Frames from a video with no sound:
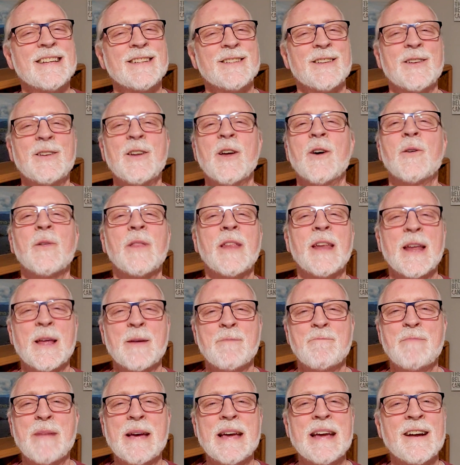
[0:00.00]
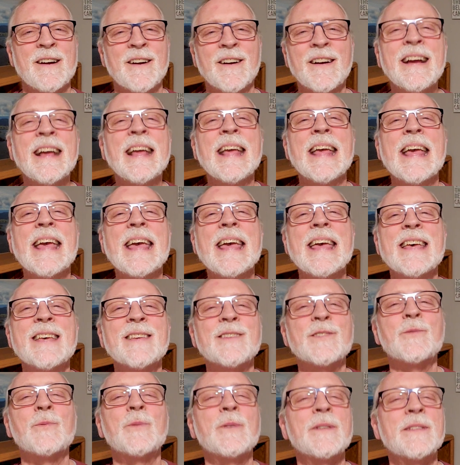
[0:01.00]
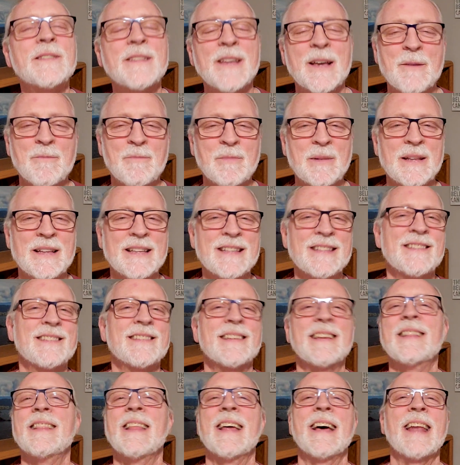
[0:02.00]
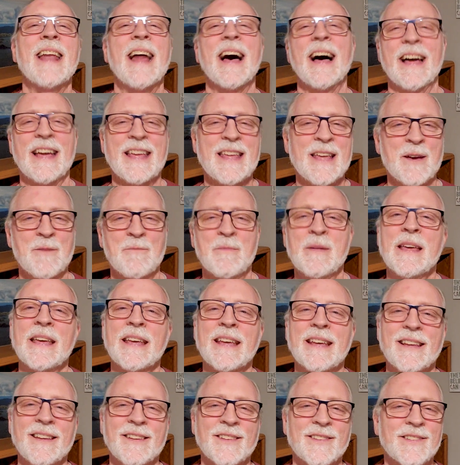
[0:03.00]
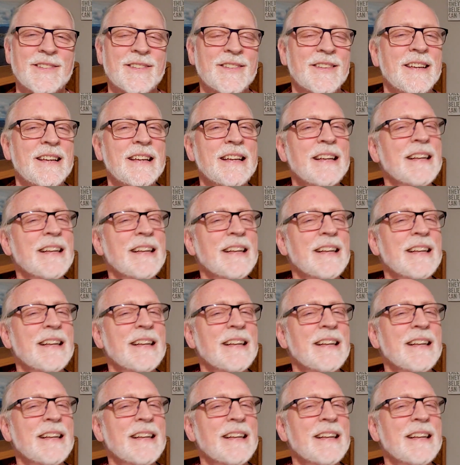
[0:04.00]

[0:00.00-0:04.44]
to know that I bear his resemblance and that I am his.